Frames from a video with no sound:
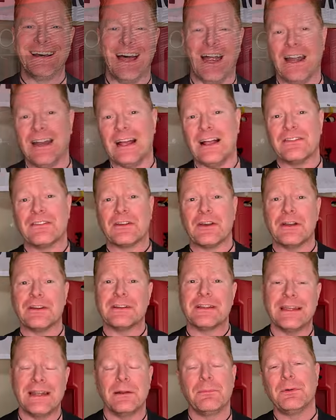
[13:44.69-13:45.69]
All right, also go ahead and
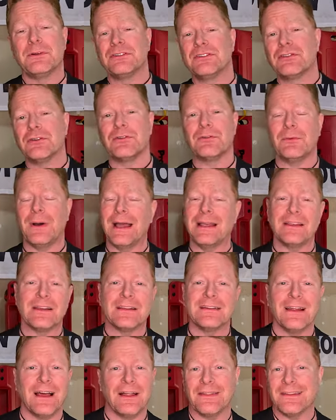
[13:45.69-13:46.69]
clean and put your tools away. You
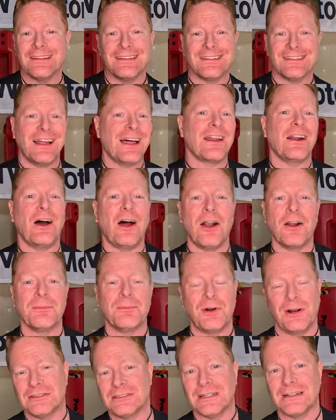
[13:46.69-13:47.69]
can tell this is not a hard
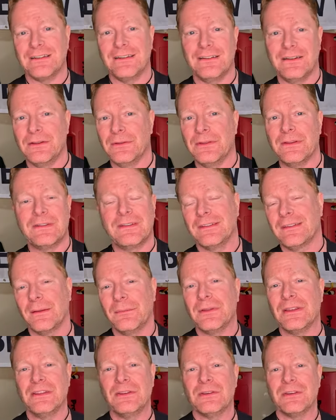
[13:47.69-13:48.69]
project to do. This is
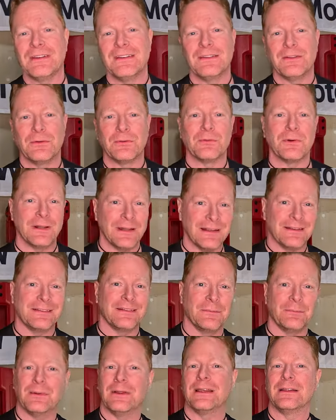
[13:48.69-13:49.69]
something you can do really
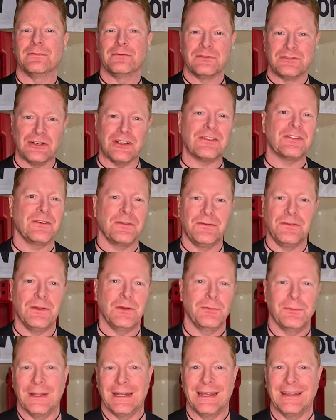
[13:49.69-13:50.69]
simply in just a
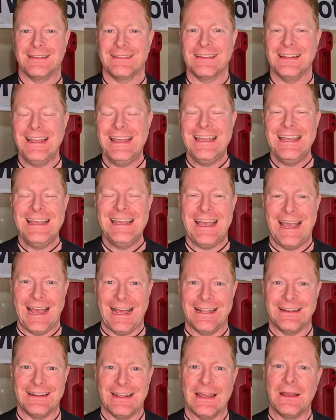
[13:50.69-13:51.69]
few minutes,
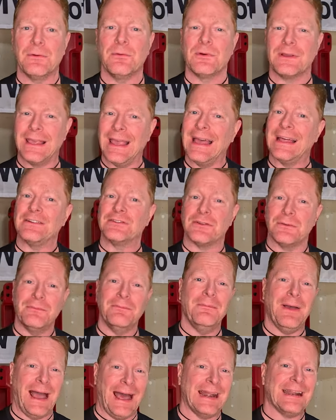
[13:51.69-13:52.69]
and it can
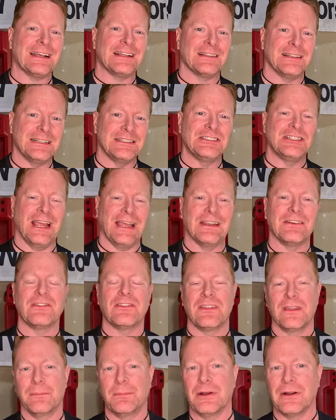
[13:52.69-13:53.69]
dramatically change
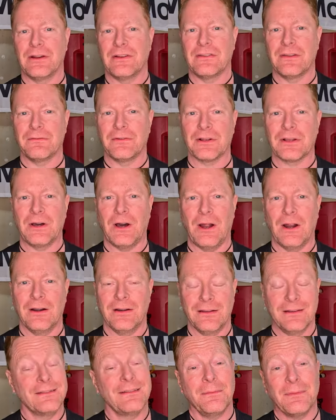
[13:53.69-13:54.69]
the appearance of your car.
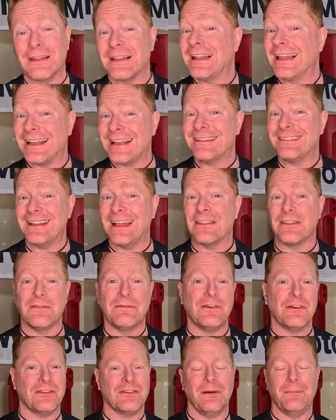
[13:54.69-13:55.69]
And it's something, like I said, the
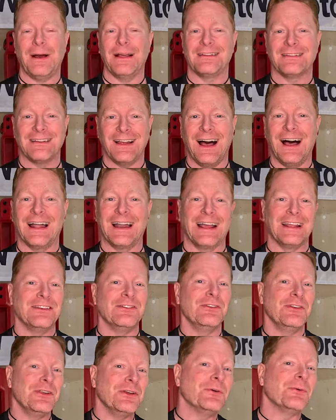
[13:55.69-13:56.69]
first time I saw it, I
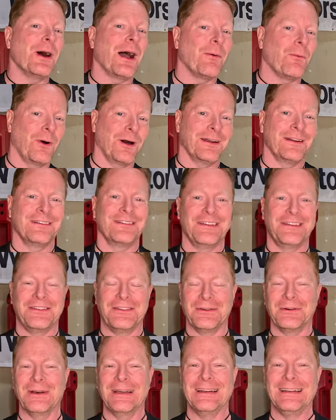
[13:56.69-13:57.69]
knew I wanted to
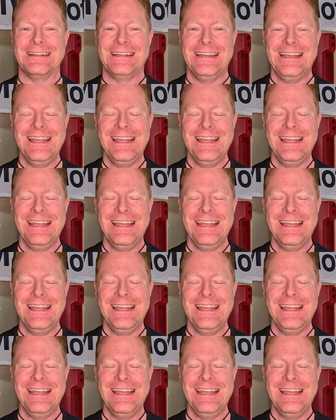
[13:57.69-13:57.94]
do it.